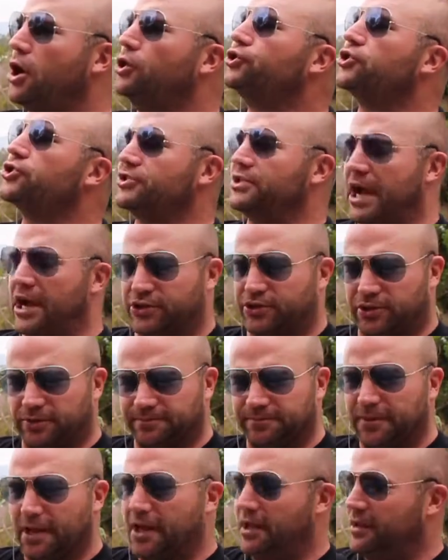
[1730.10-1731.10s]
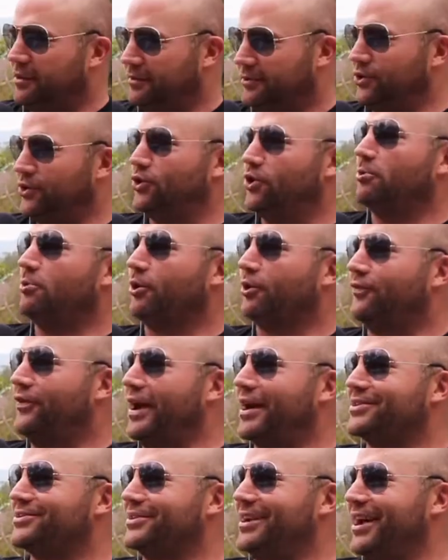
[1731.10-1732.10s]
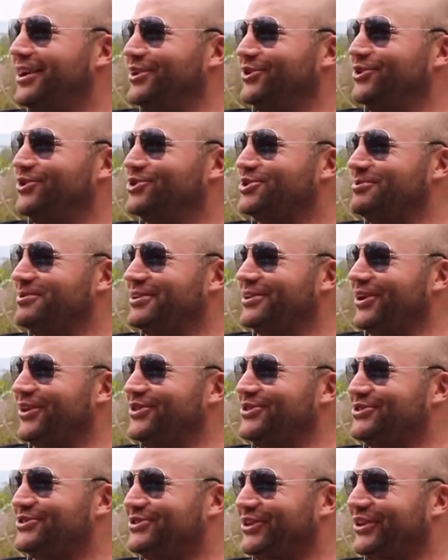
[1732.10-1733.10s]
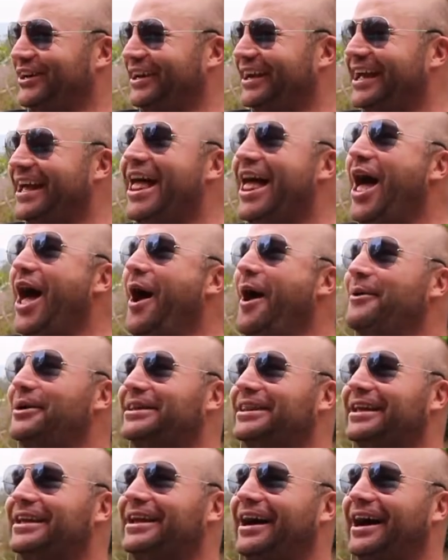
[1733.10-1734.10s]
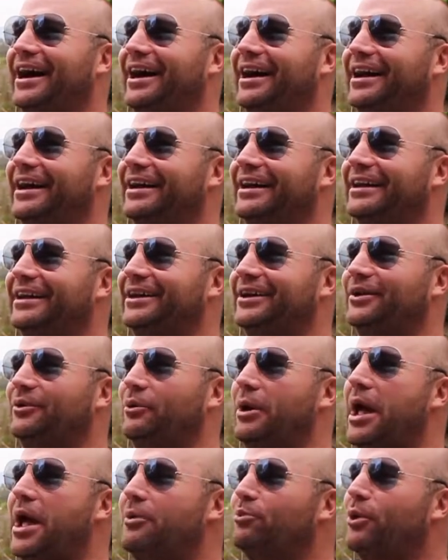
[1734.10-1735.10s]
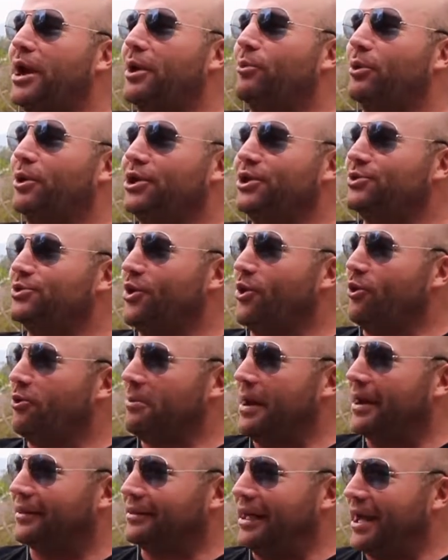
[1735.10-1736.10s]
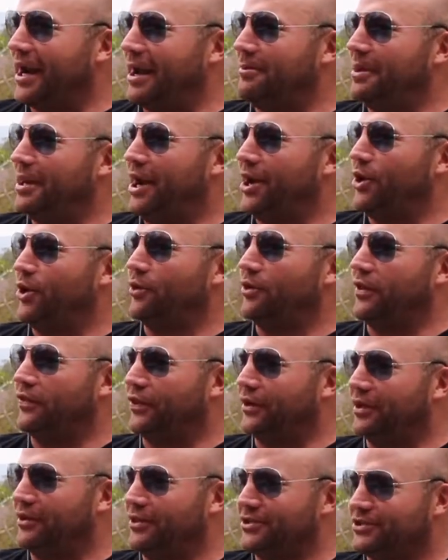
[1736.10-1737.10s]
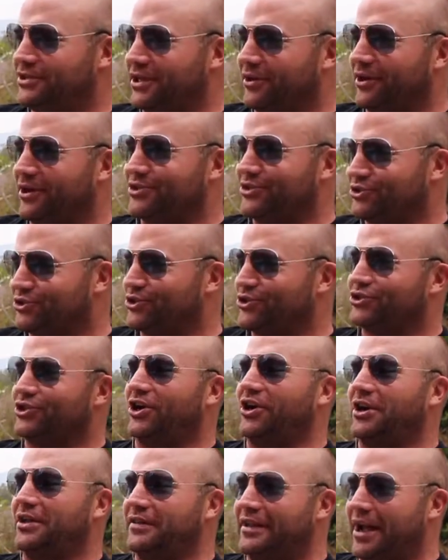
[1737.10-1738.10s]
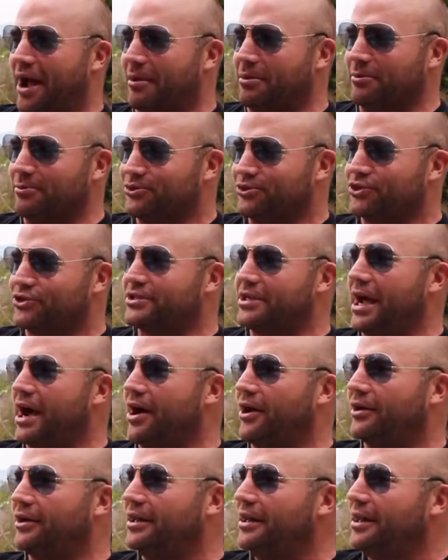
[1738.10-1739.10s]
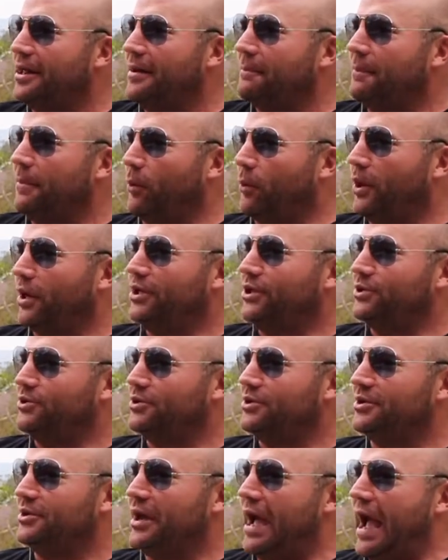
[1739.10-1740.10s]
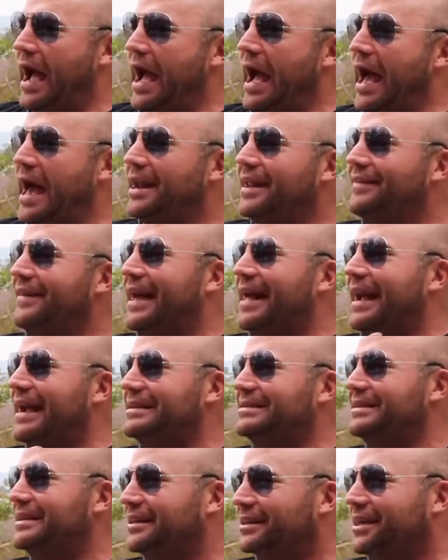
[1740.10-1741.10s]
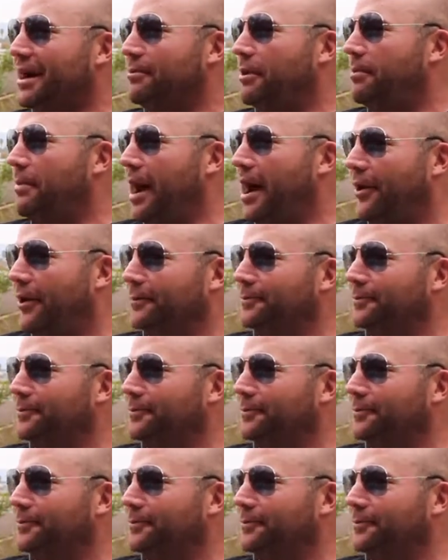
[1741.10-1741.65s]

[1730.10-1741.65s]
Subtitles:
Just national. You know more facts than I do. You should be telling the story. But and what do you know about that? I mean, I know that the series is just starting, the album's just out. But how did that idea come about?